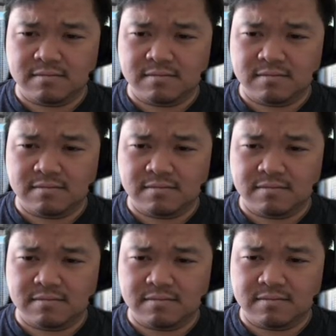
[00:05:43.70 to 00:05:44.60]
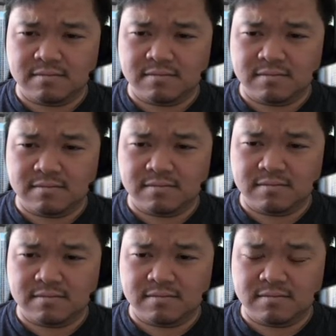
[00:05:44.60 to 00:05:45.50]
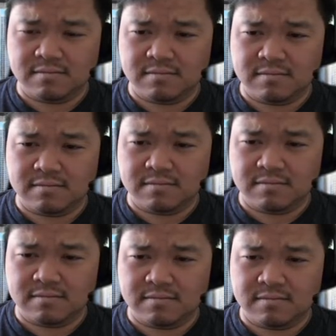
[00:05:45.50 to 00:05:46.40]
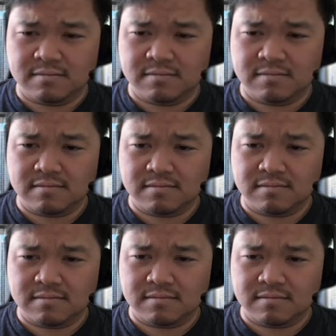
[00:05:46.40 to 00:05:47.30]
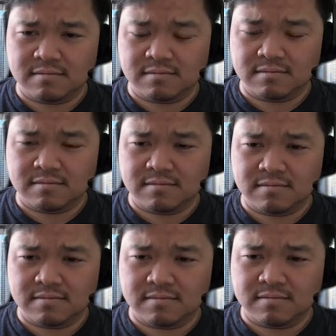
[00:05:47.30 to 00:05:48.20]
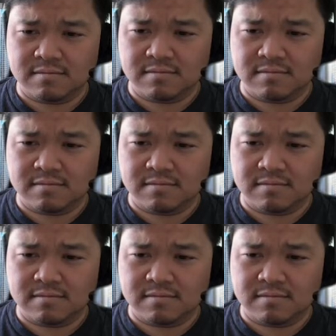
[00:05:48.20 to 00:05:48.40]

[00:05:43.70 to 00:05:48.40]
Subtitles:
This person isn't speaking.